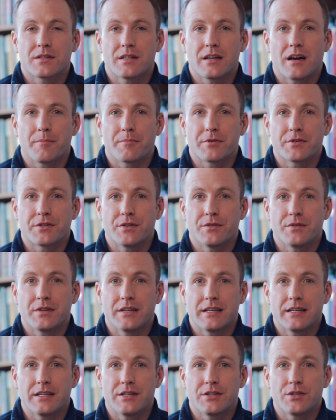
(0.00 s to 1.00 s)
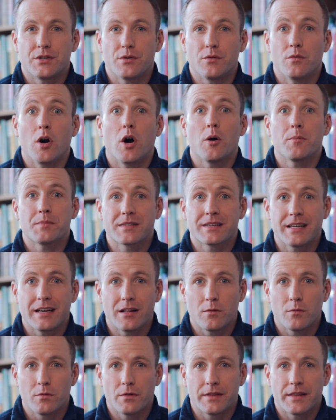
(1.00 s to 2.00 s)
us the opportunity to
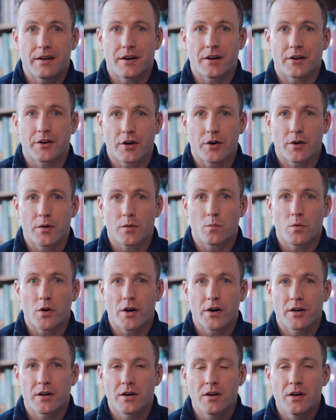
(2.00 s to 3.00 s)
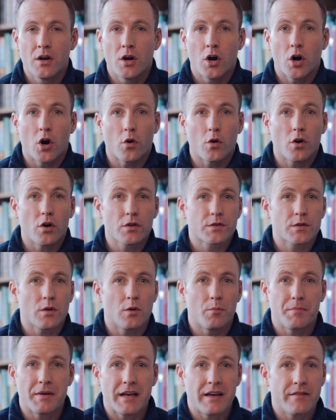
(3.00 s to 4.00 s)
upskill within our current work or
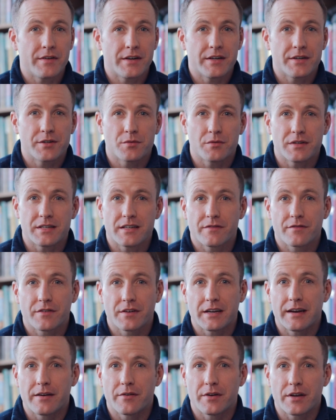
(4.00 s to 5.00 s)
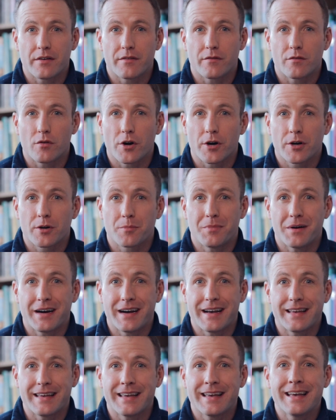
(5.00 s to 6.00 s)
also pivot into a different area of work
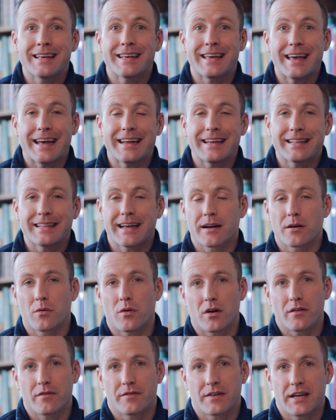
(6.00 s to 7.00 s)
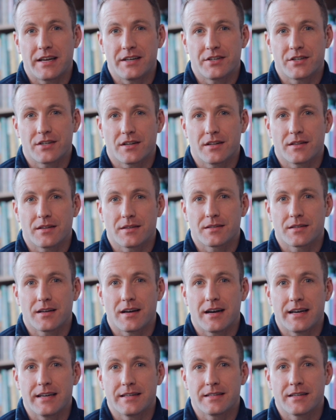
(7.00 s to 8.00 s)
by getting that qualification on the
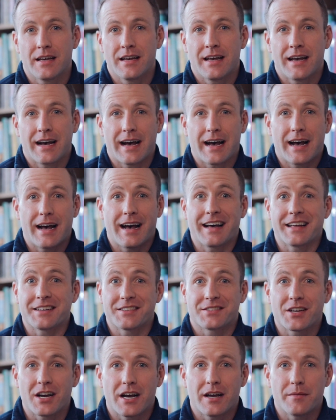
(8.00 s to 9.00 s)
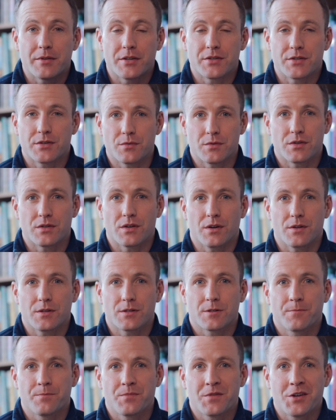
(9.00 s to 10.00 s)
side at a time that suits
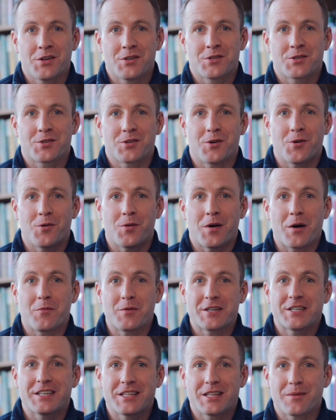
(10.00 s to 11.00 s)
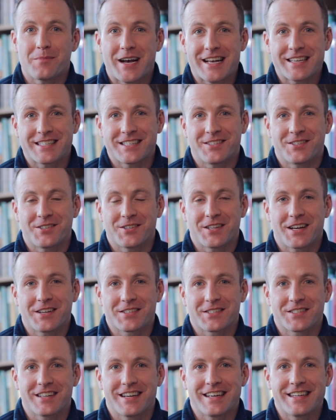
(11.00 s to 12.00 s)
us. So I wish you the best in
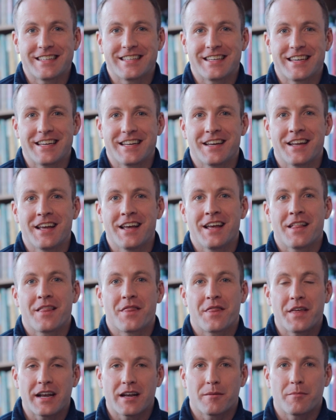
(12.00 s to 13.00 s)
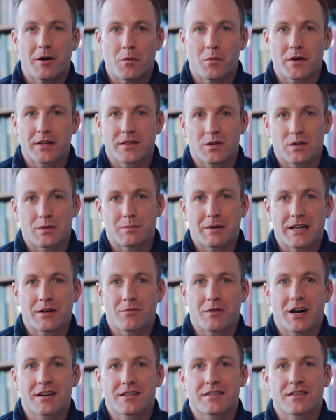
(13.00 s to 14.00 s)
2019. Think about what those big
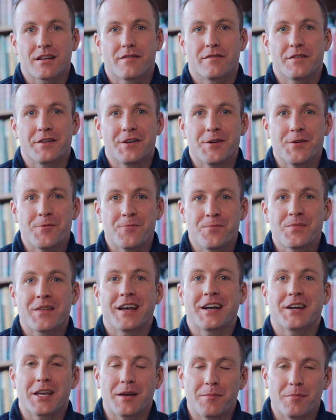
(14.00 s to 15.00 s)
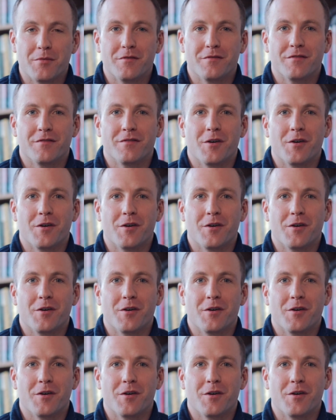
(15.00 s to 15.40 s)
rocks are for you and keep moving